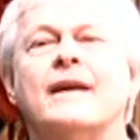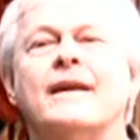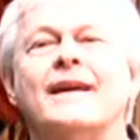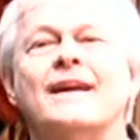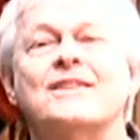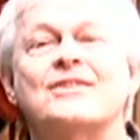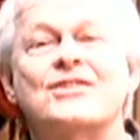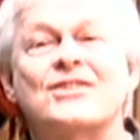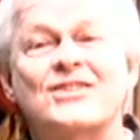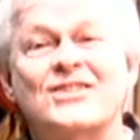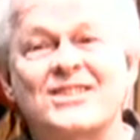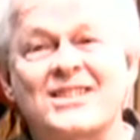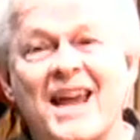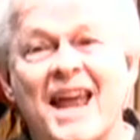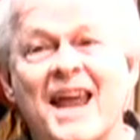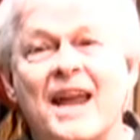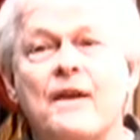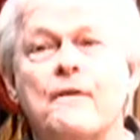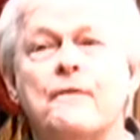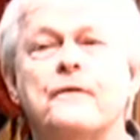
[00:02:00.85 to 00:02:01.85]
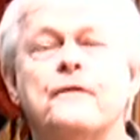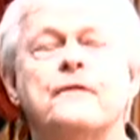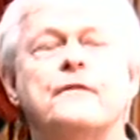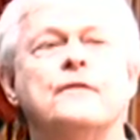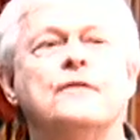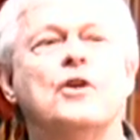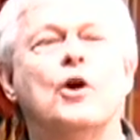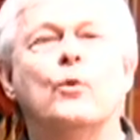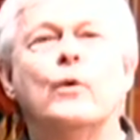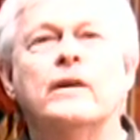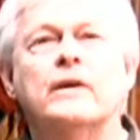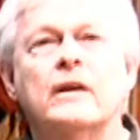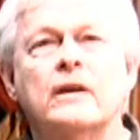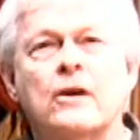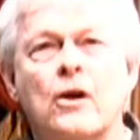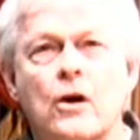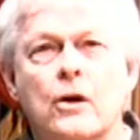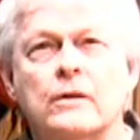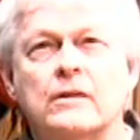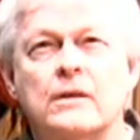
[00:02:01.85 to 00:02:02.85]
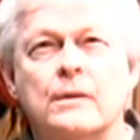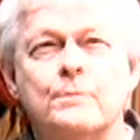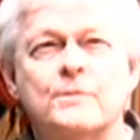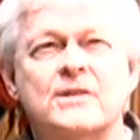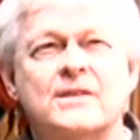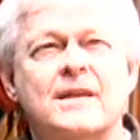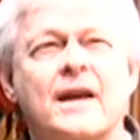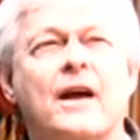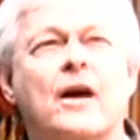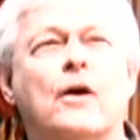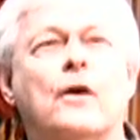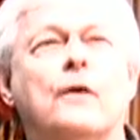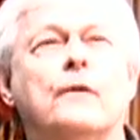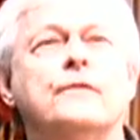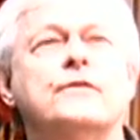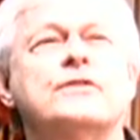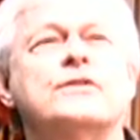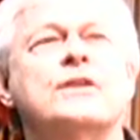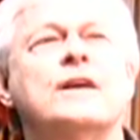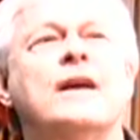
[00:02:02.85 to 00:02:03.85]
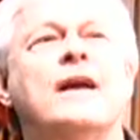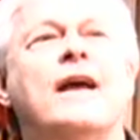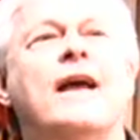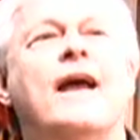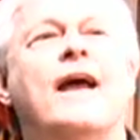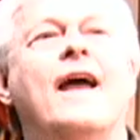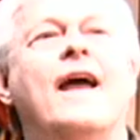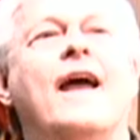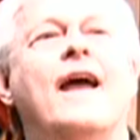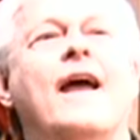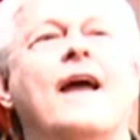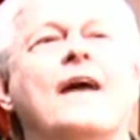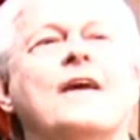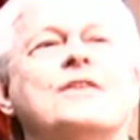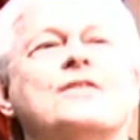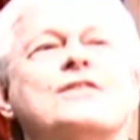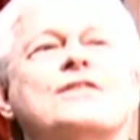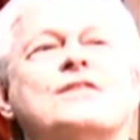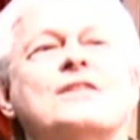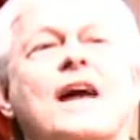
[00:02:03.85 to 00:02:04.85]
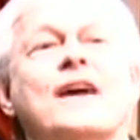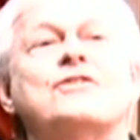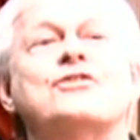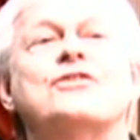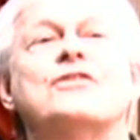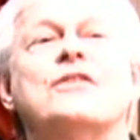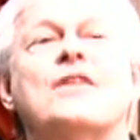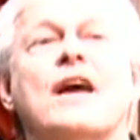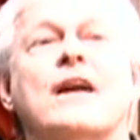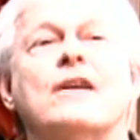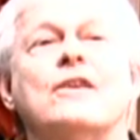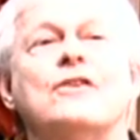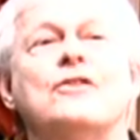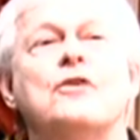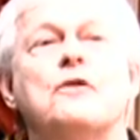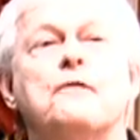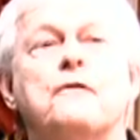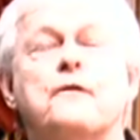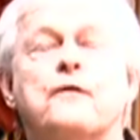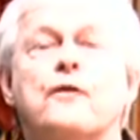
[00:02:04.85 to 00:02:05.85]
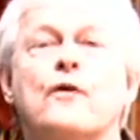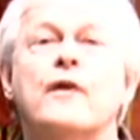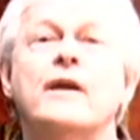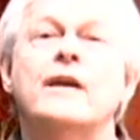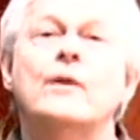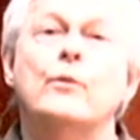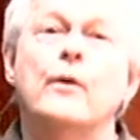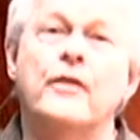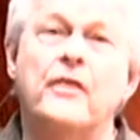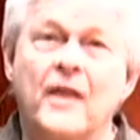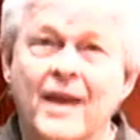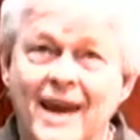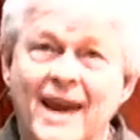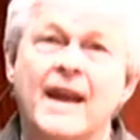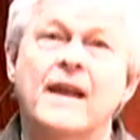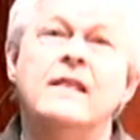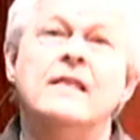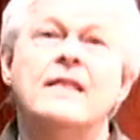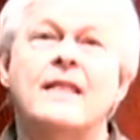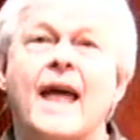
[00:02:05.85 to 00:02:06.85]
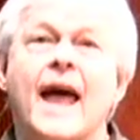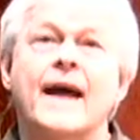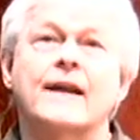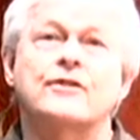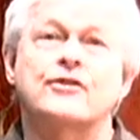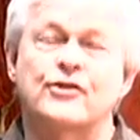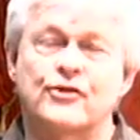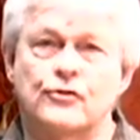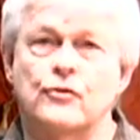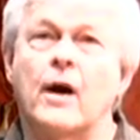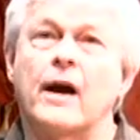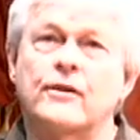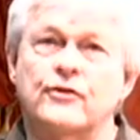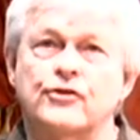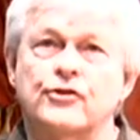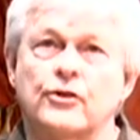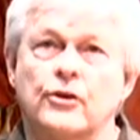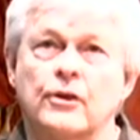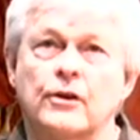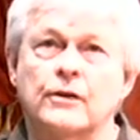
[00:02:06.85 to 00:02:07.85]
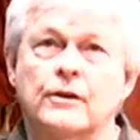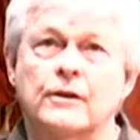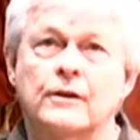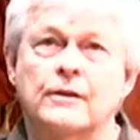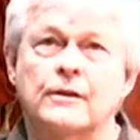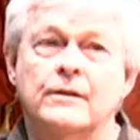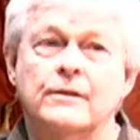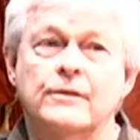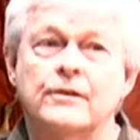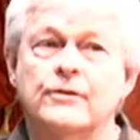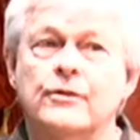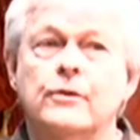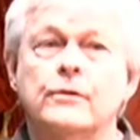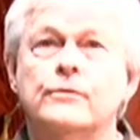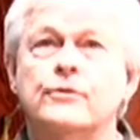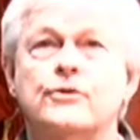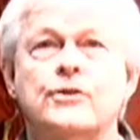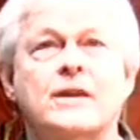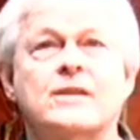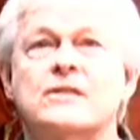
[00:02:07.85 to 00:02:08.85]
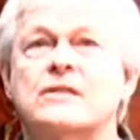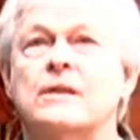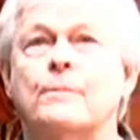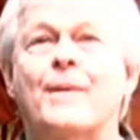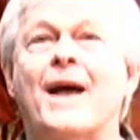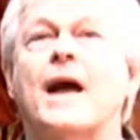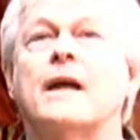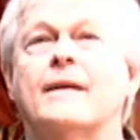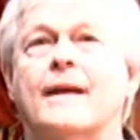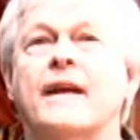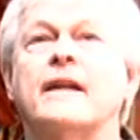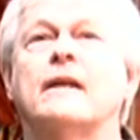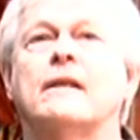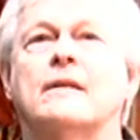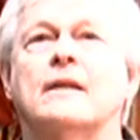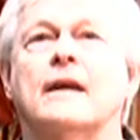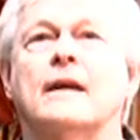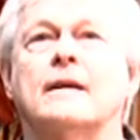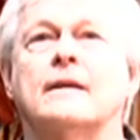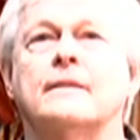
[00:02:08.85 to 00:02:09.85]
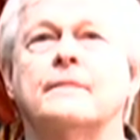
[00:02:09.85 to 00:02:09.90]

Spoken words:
It's safe, no one can hurt themselves, such that you're free within that structure to do just about anything.